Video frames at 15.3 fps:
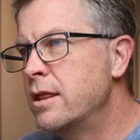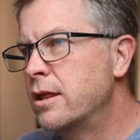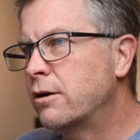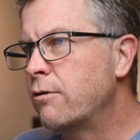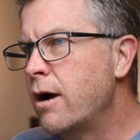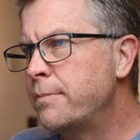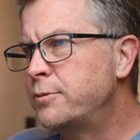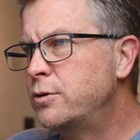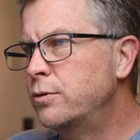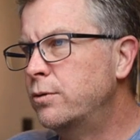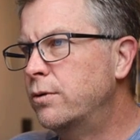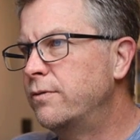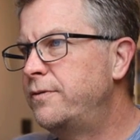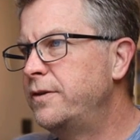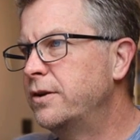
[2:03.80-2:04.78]
The crop
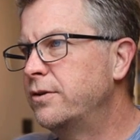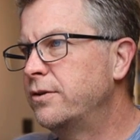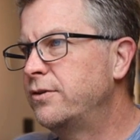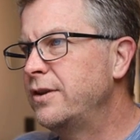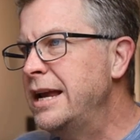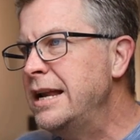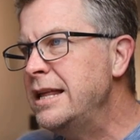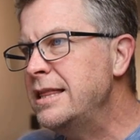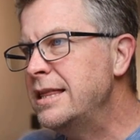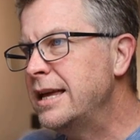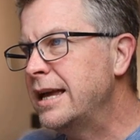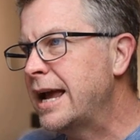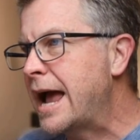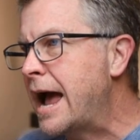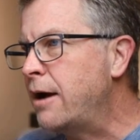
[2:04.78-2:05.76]
tool fills
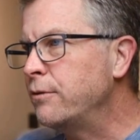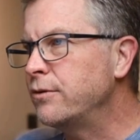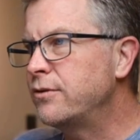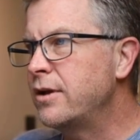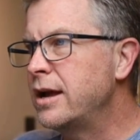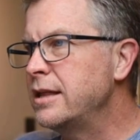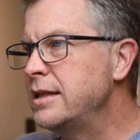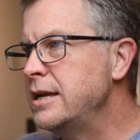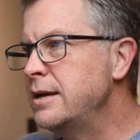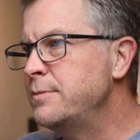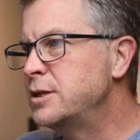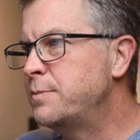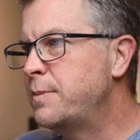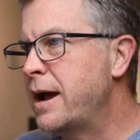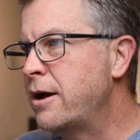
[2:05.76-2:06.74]
anything outside the
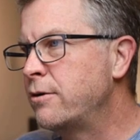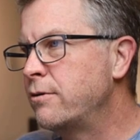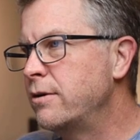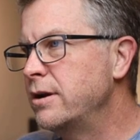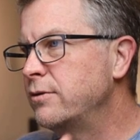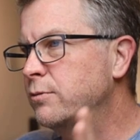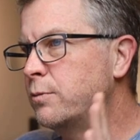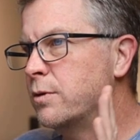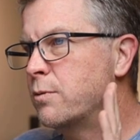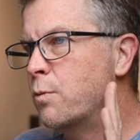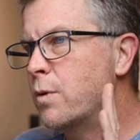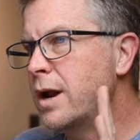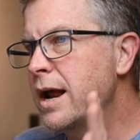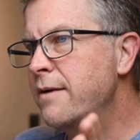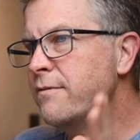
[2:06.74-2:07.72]
image boundaries with
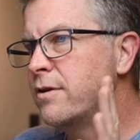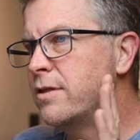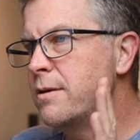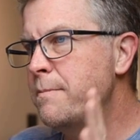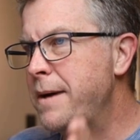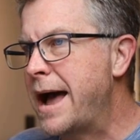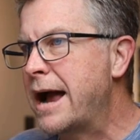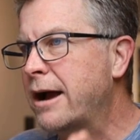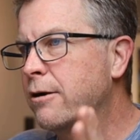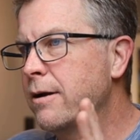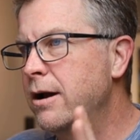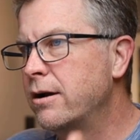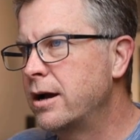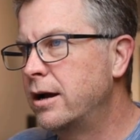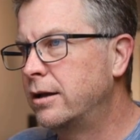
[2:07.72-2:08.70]
whatever the
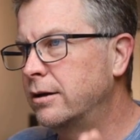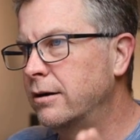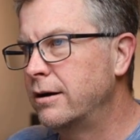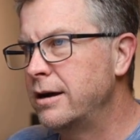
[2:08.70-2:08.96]
background color